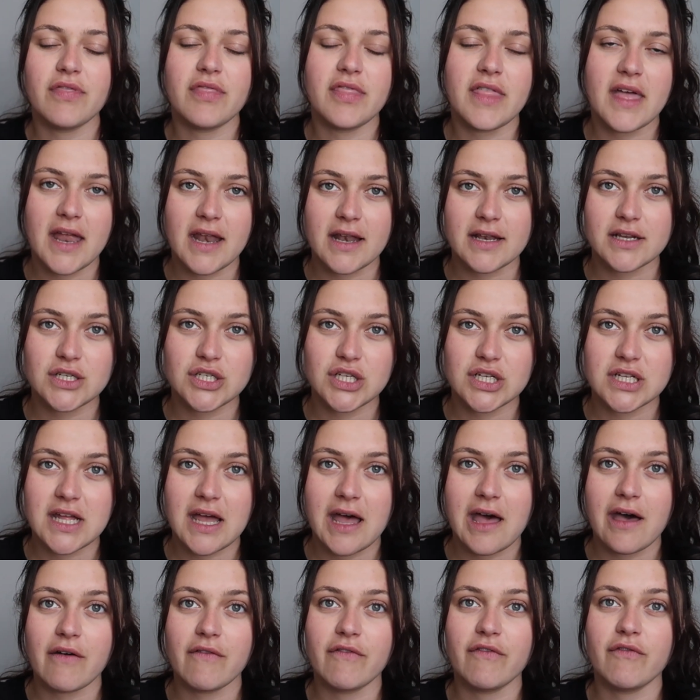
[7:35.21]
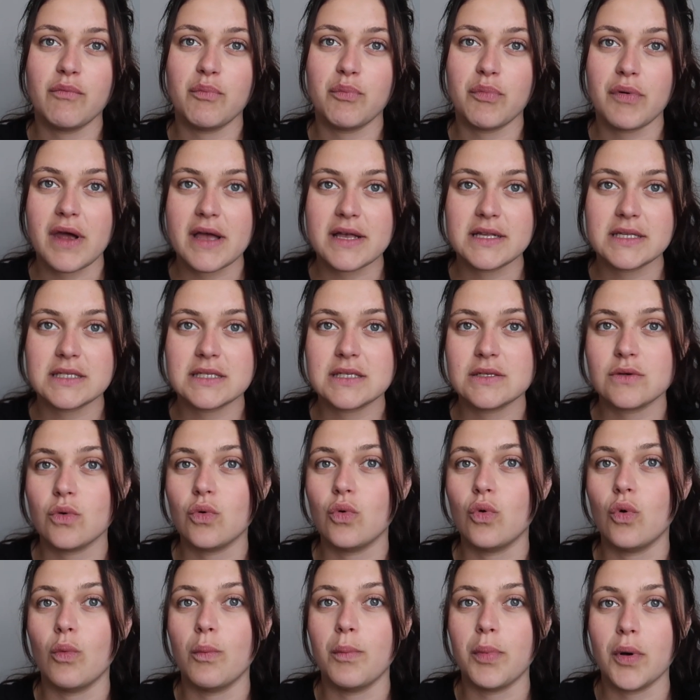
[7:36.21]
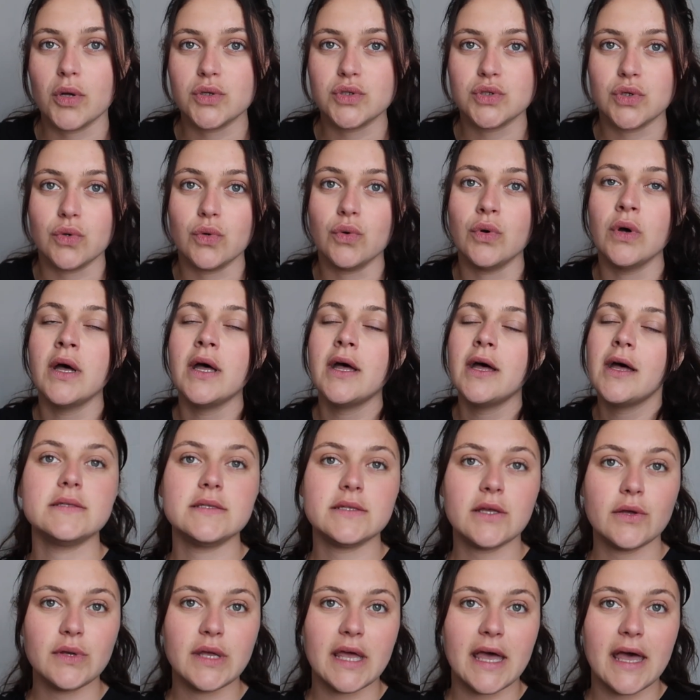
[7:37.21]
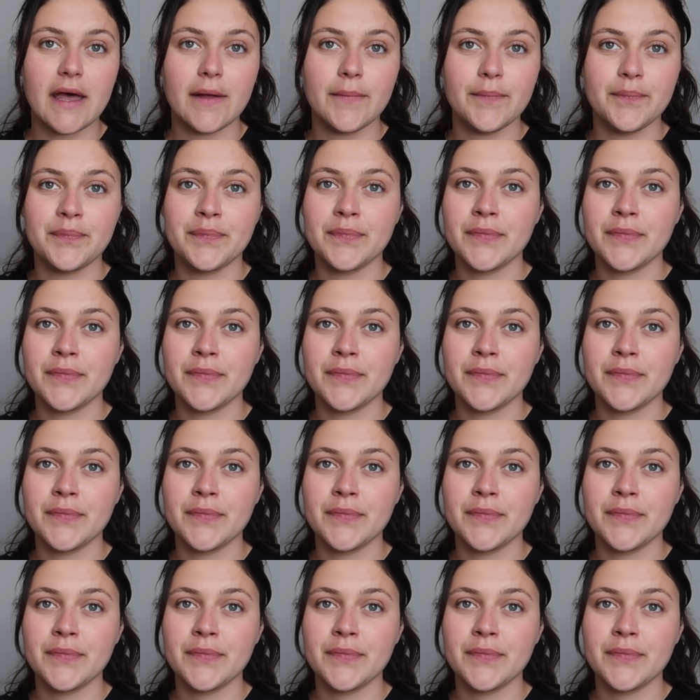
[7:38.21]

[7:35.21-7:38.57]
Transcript: then she'd have breast or bottle. So yeah,